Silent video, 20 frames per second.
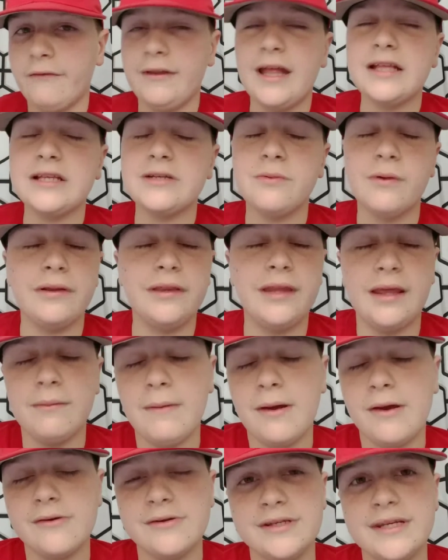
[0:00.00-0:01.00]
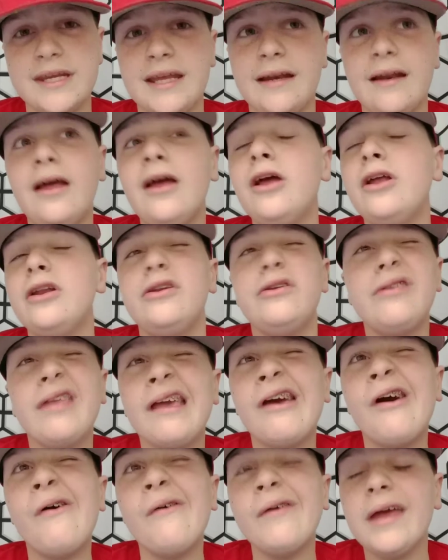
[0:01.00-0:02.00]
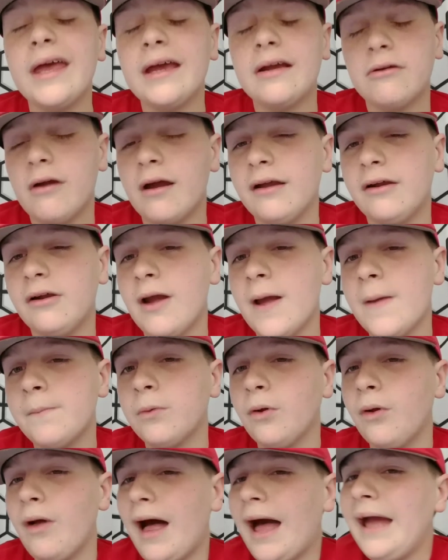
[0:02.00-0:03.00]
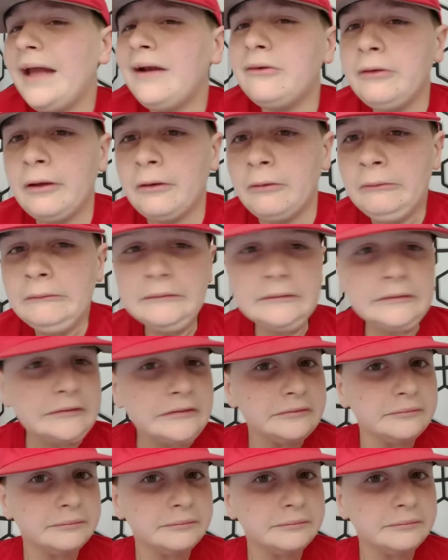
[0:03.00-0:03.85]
And that's one thing the Mariners need. Do they go get Craig Kimbrel? I don't know.